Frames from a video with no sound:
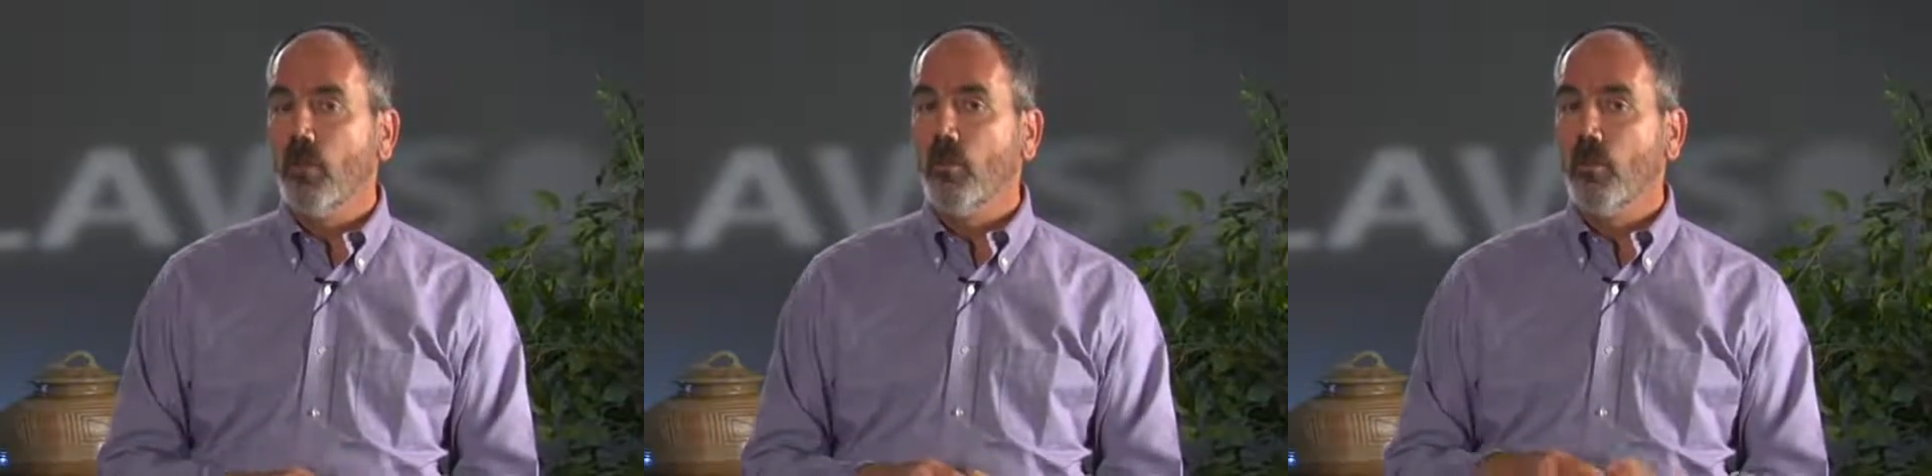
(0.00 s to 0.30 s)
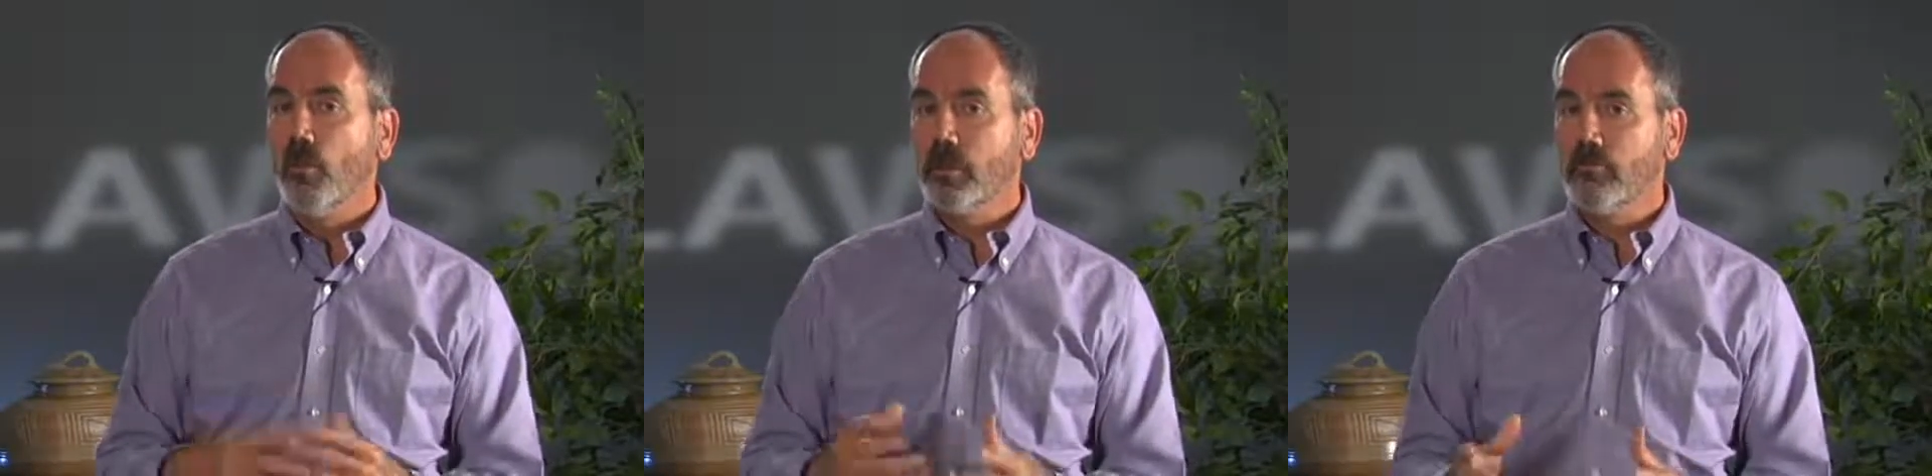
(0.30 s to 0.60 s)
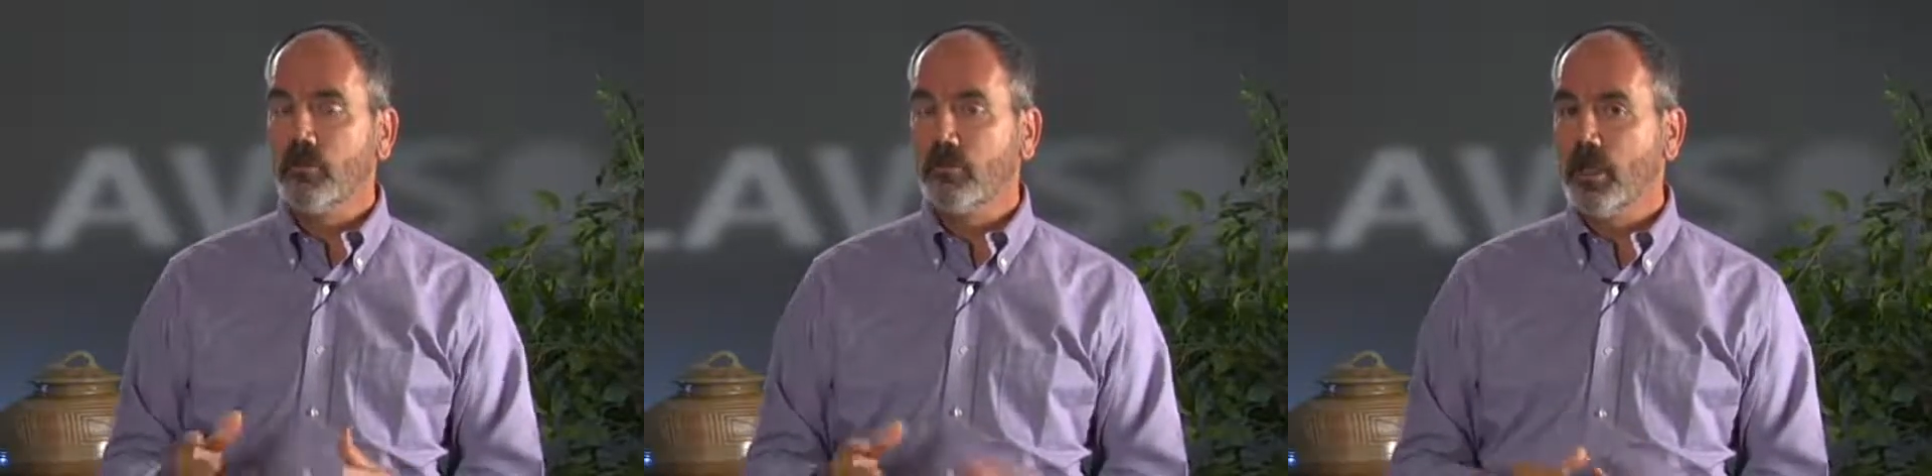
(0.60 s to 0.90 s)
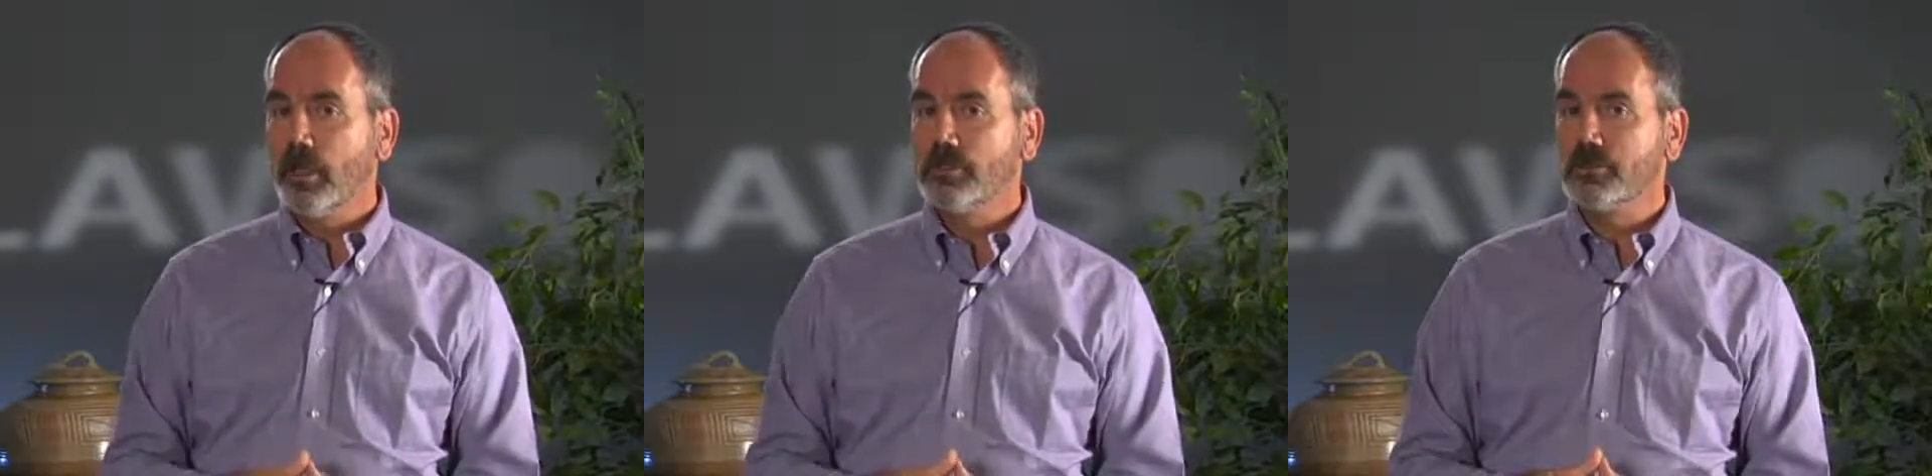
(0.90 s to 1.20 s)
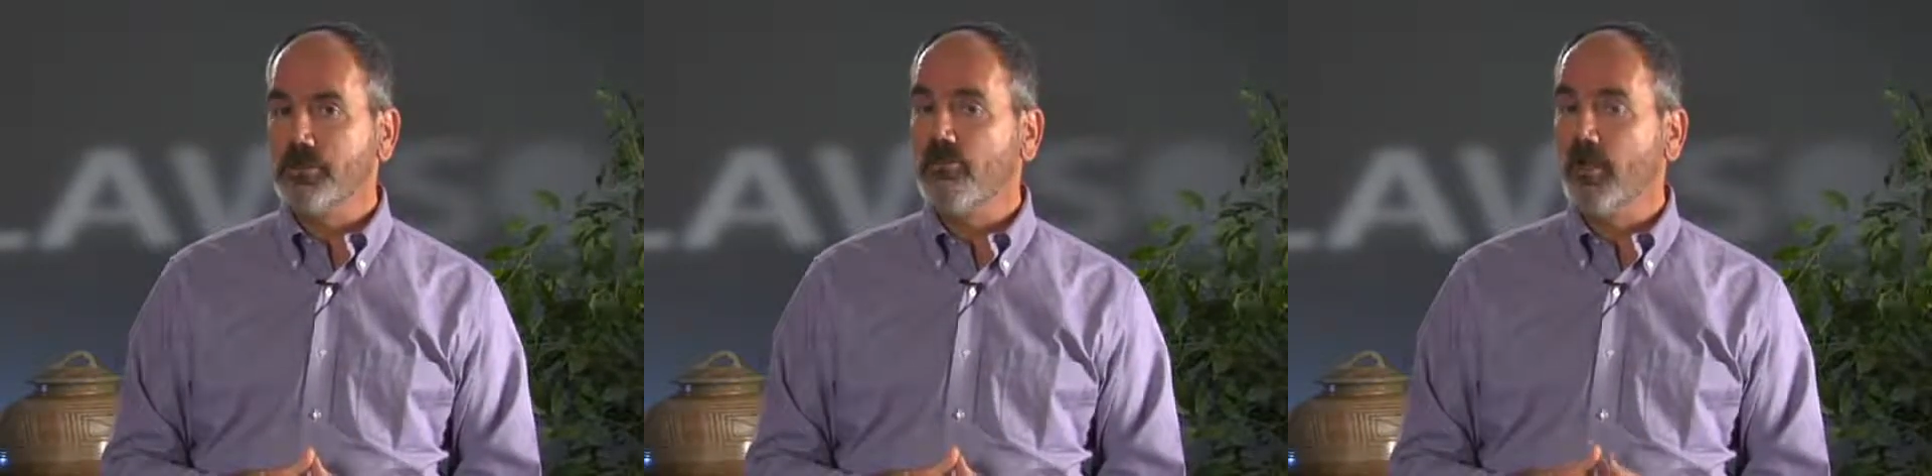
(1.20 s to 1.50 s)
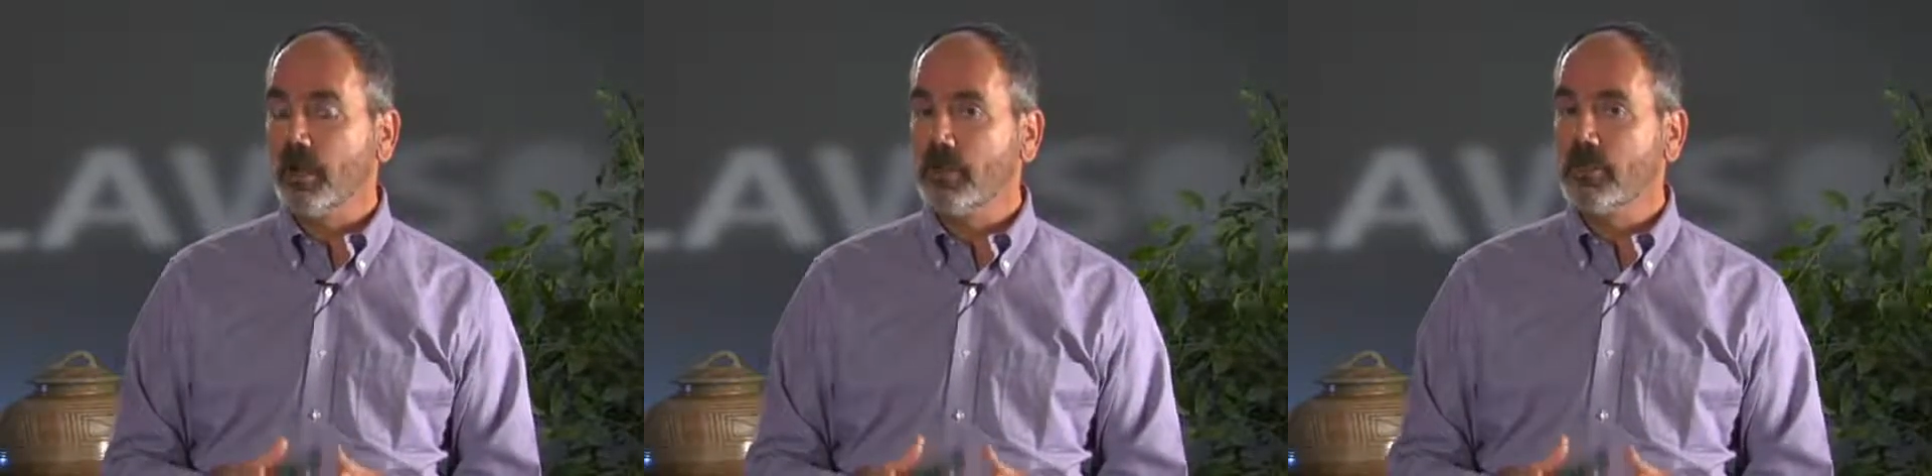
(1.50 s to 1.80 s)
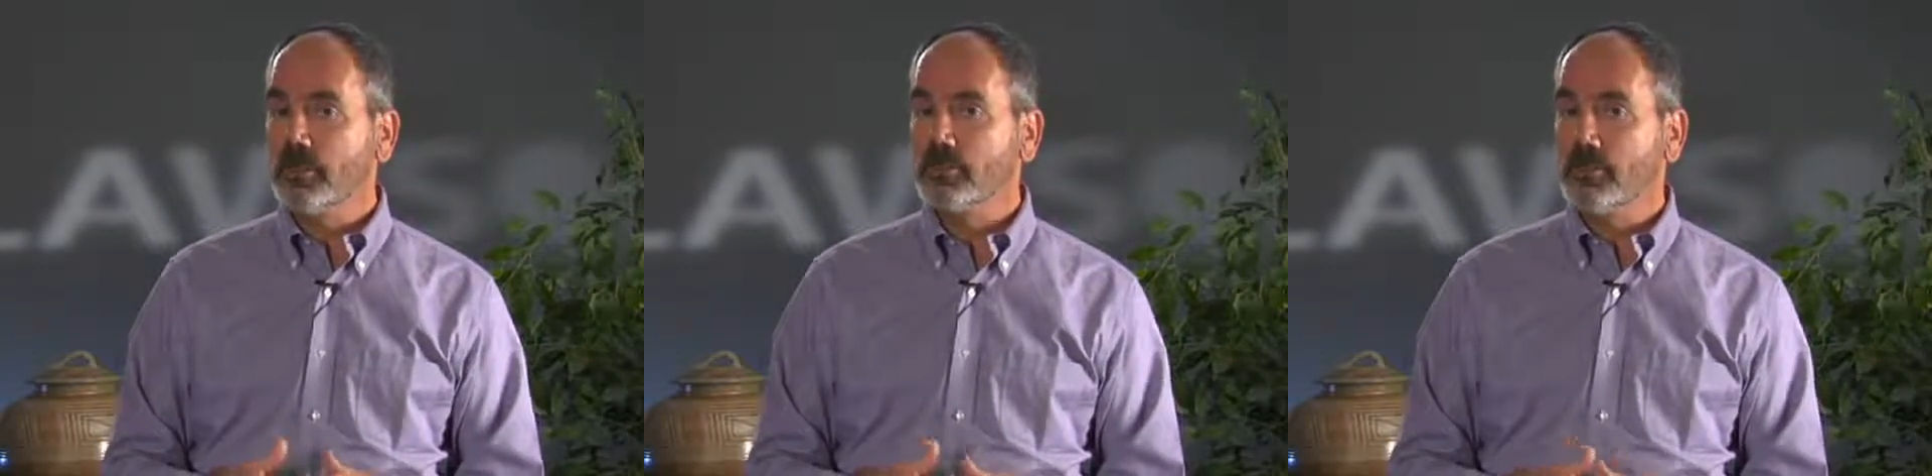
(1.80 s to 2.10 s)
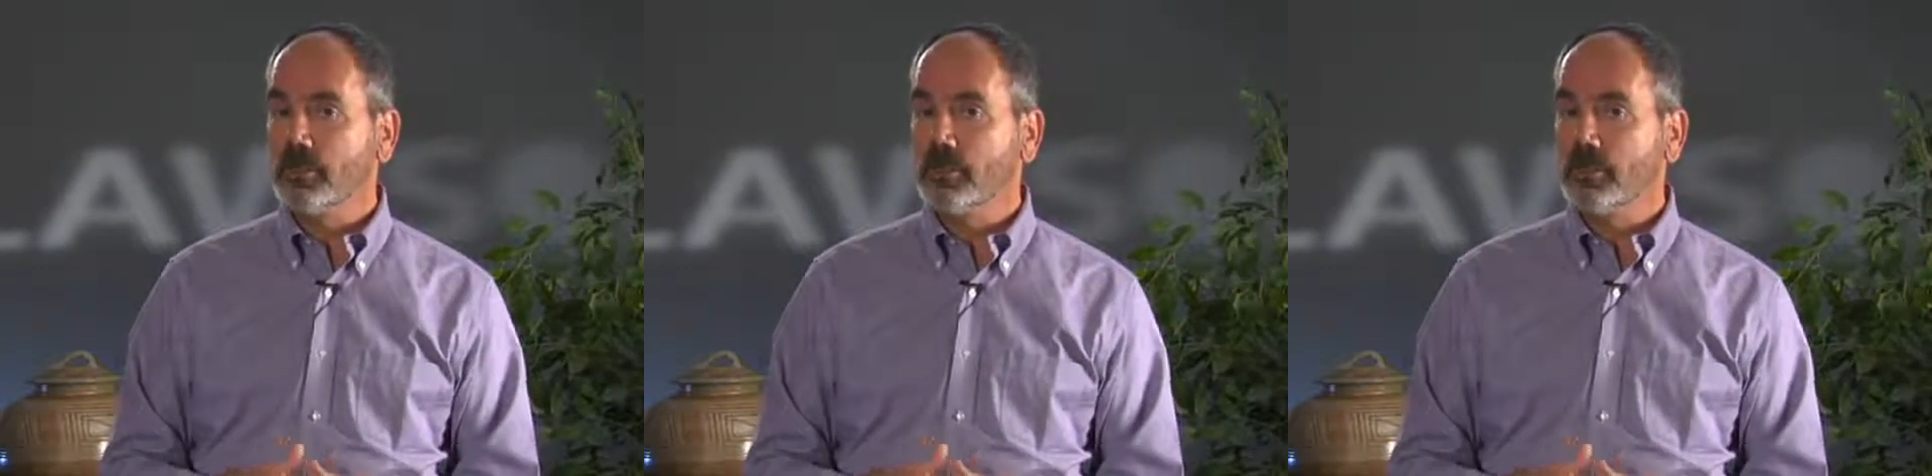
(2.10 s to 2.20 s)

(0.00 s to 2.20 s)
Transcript: One of the ways to find additional